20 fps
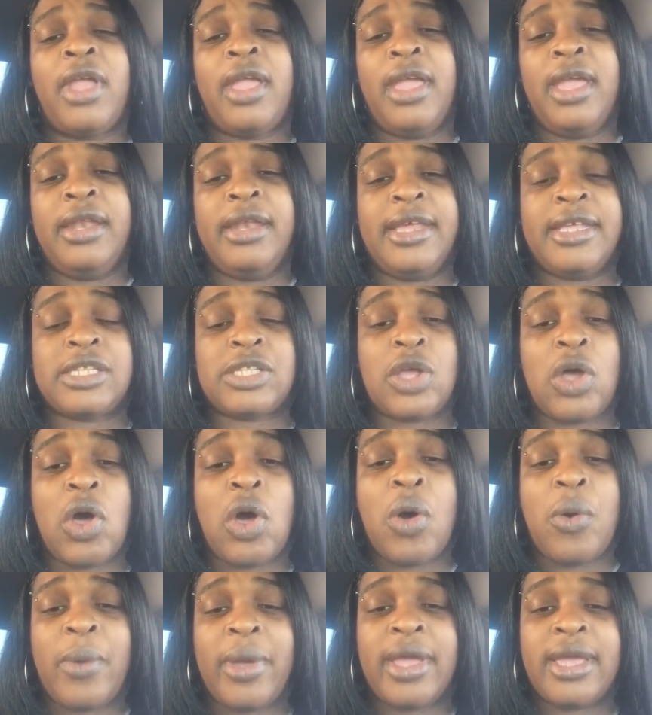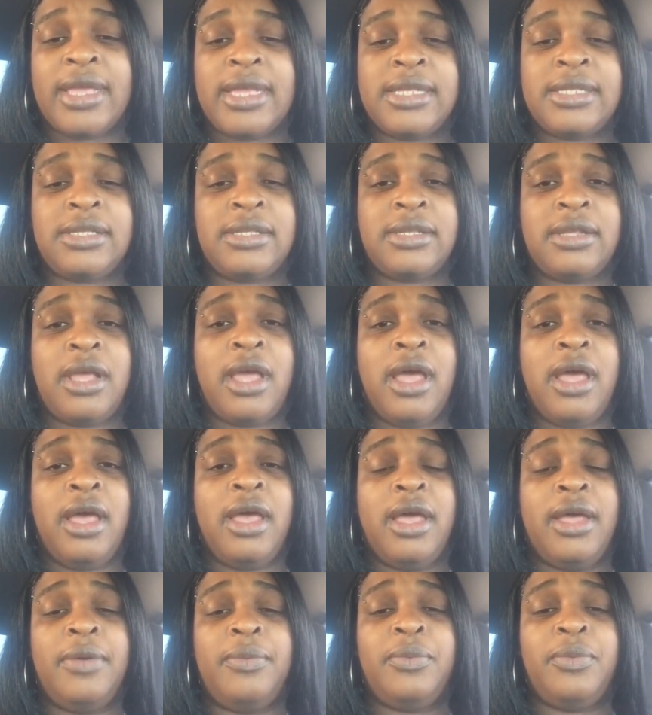And as always,
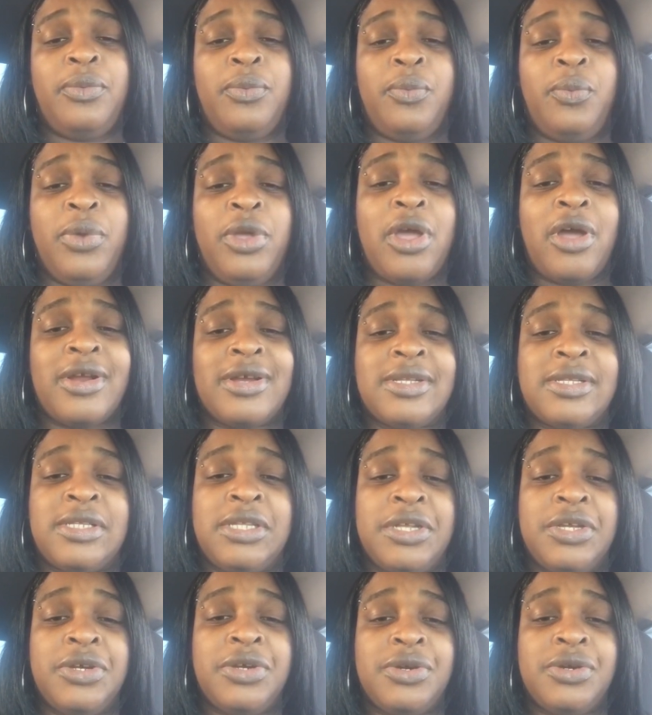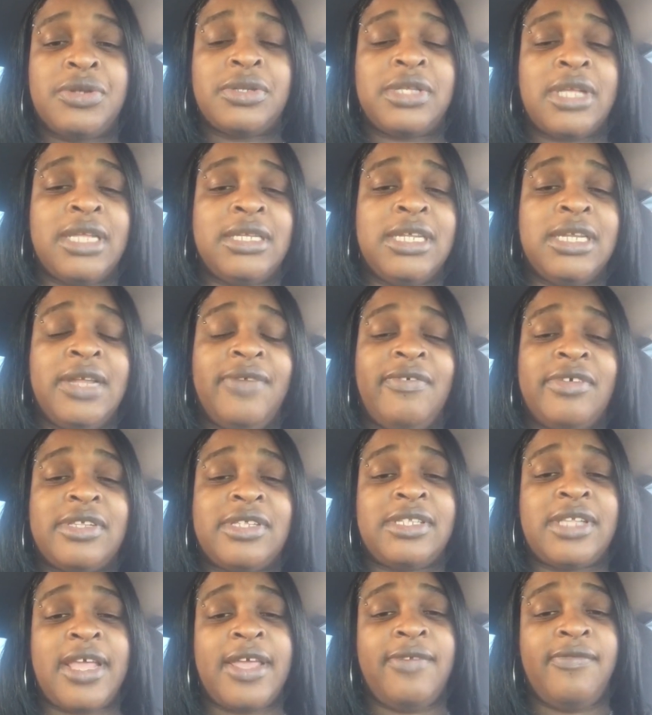uh, we are sinners in need of a
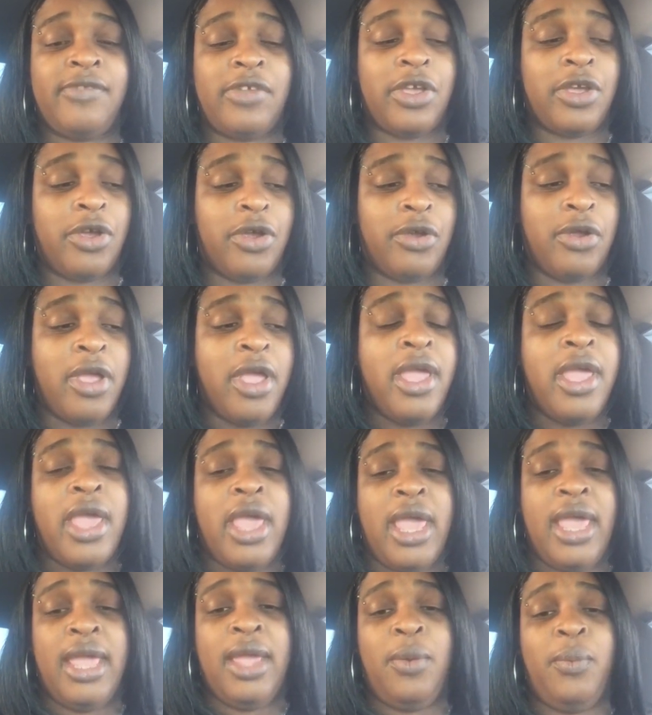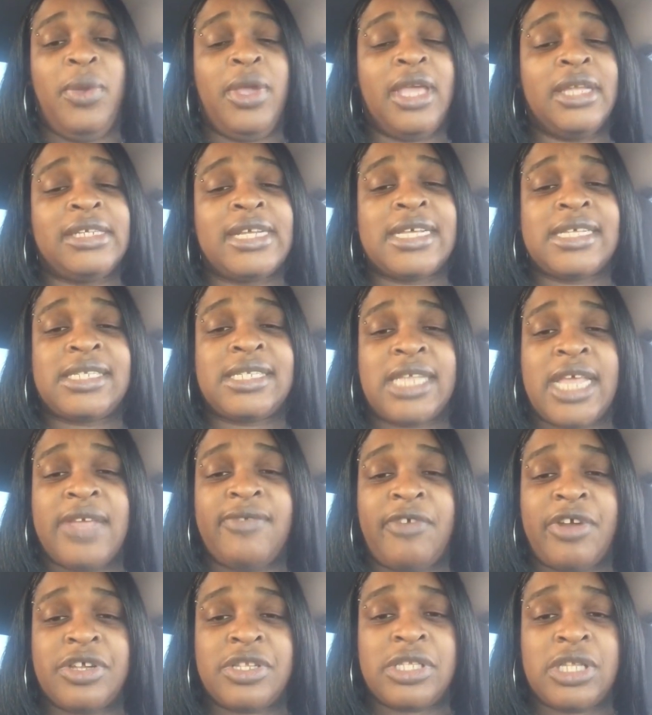Savior, and we cannot
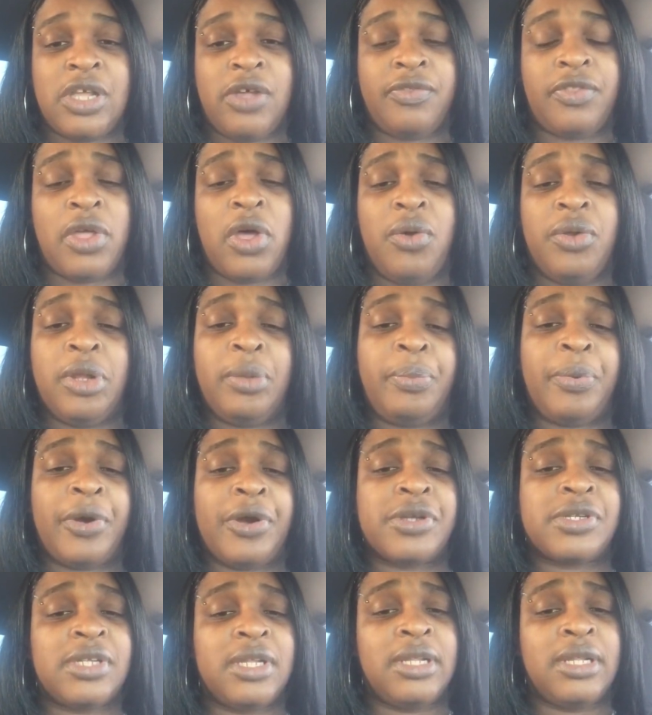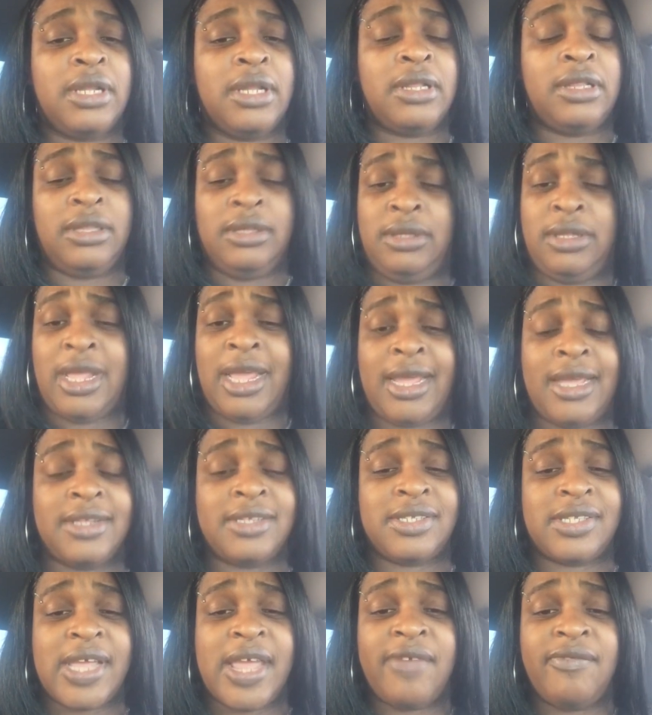save ourselves. The only person that
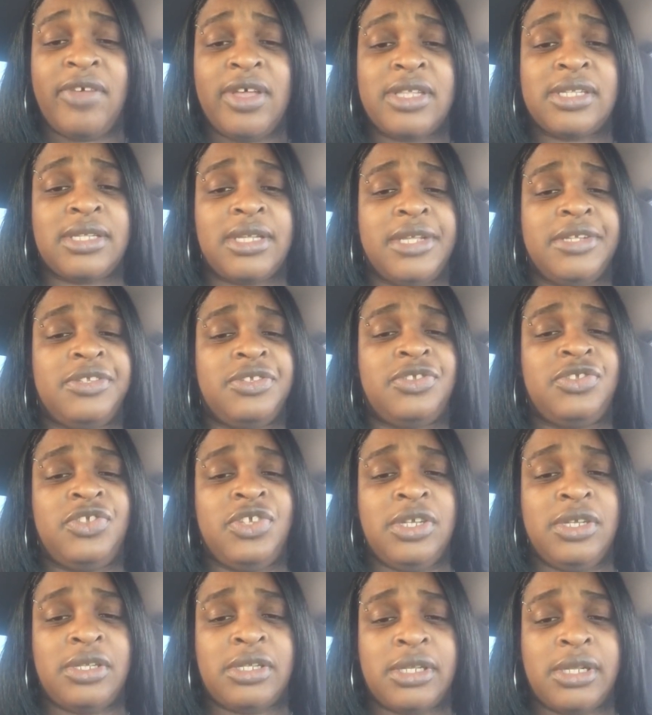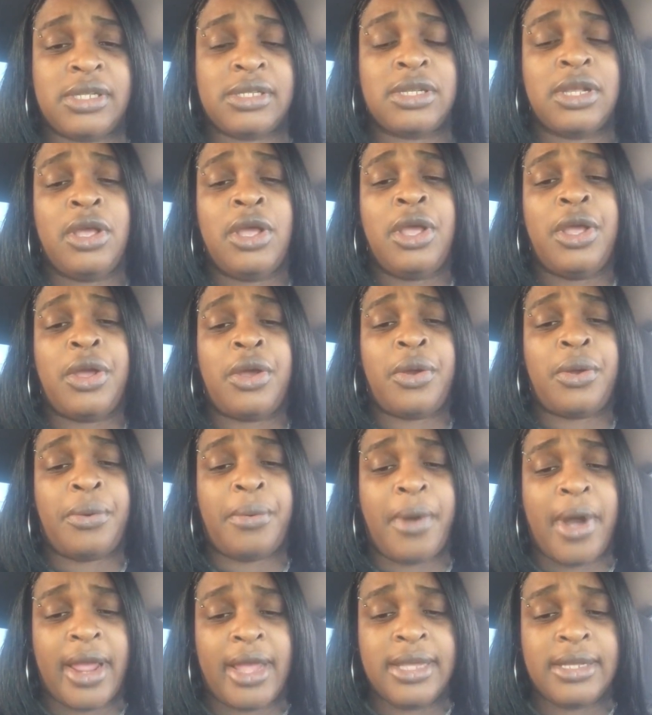can save us is Jesus
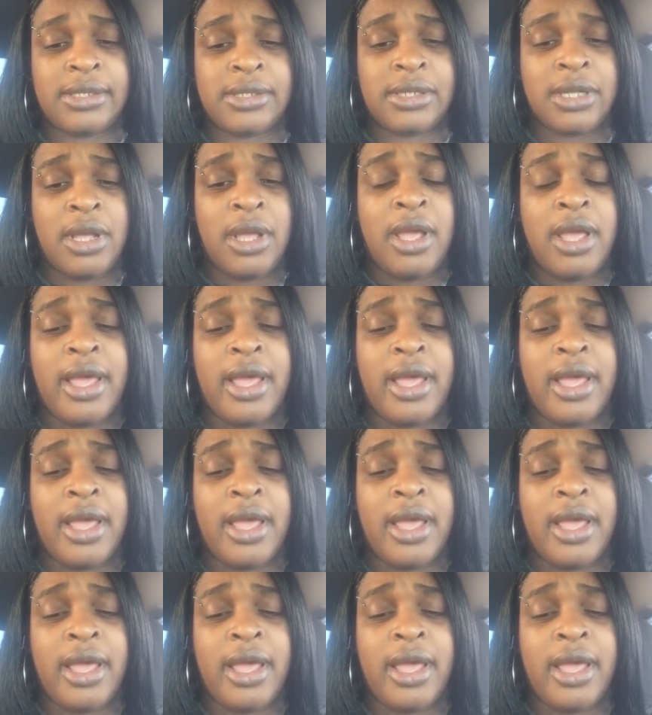Christ.